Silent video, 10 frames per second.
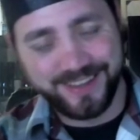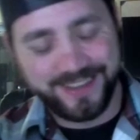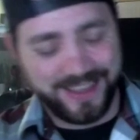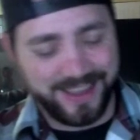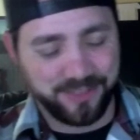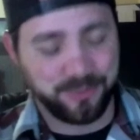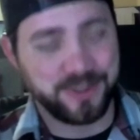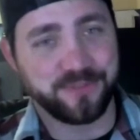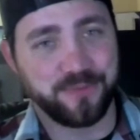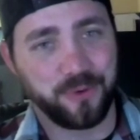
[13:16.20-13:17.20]
And the
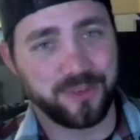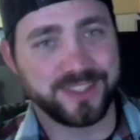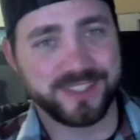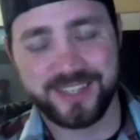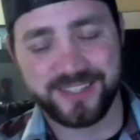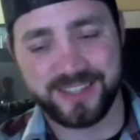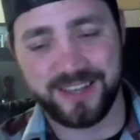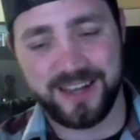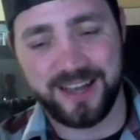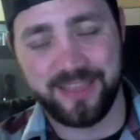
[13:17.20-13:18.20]
reason for this is because
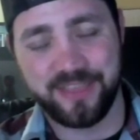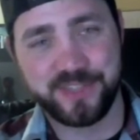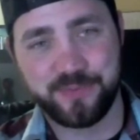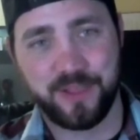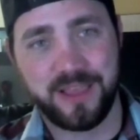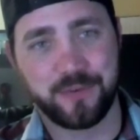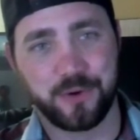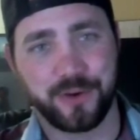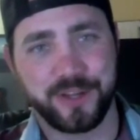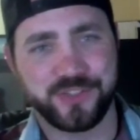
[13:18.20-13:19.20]
this
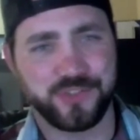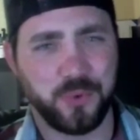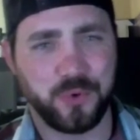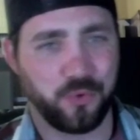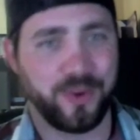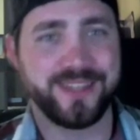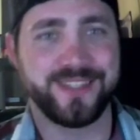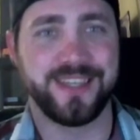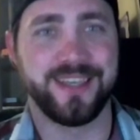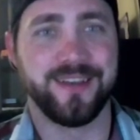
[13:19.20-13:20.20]
flavor is so
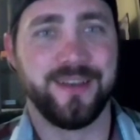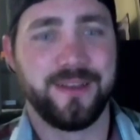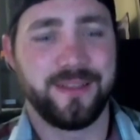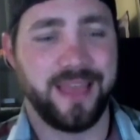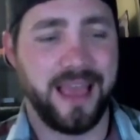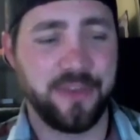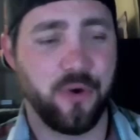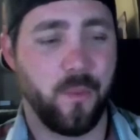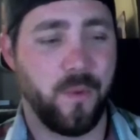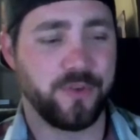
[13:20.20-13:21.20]
crazy that I
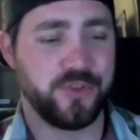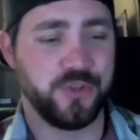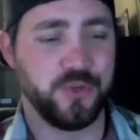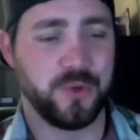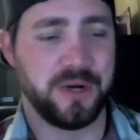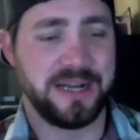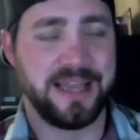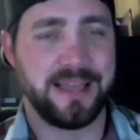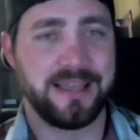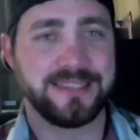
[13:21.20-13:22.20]
don't want to
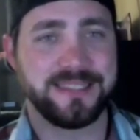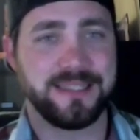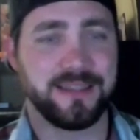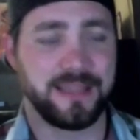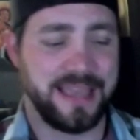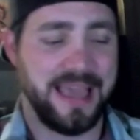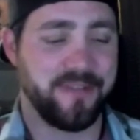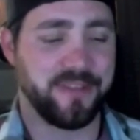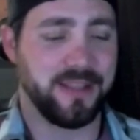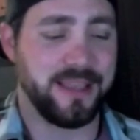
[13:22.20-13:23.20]
like
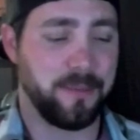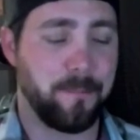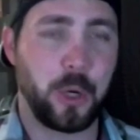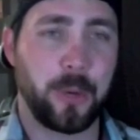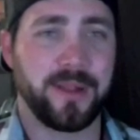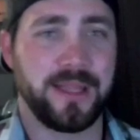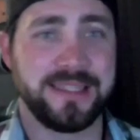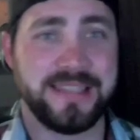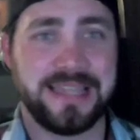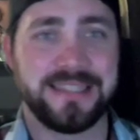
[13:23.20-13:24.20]
have it like permanently
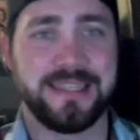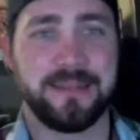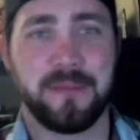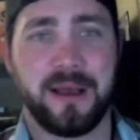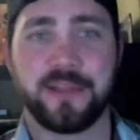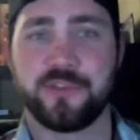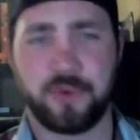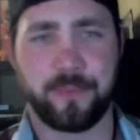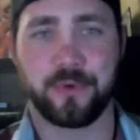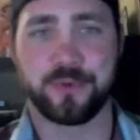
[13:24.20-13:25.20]
tainting my
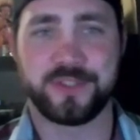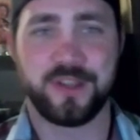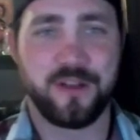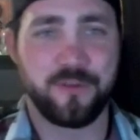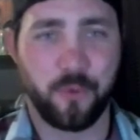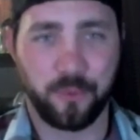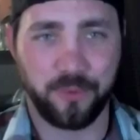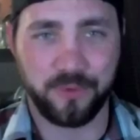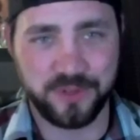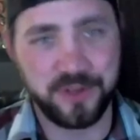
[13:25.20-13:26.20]
drippers for,
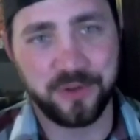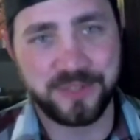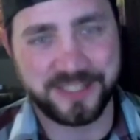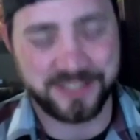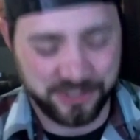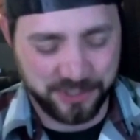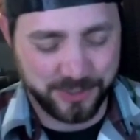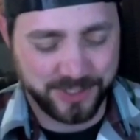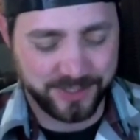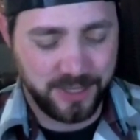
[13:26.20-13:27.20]
you know, testing
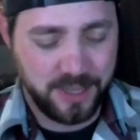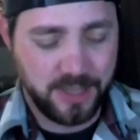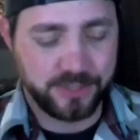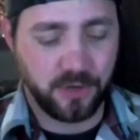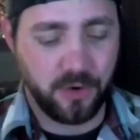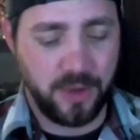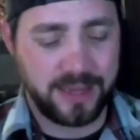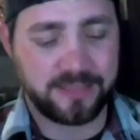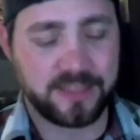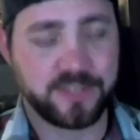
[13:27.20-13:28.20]
juices. So I
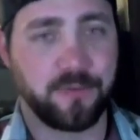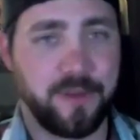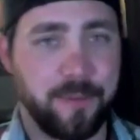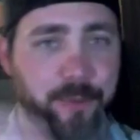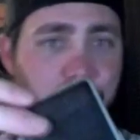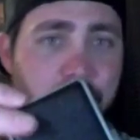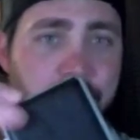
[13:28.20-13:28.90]
got this from VaporCon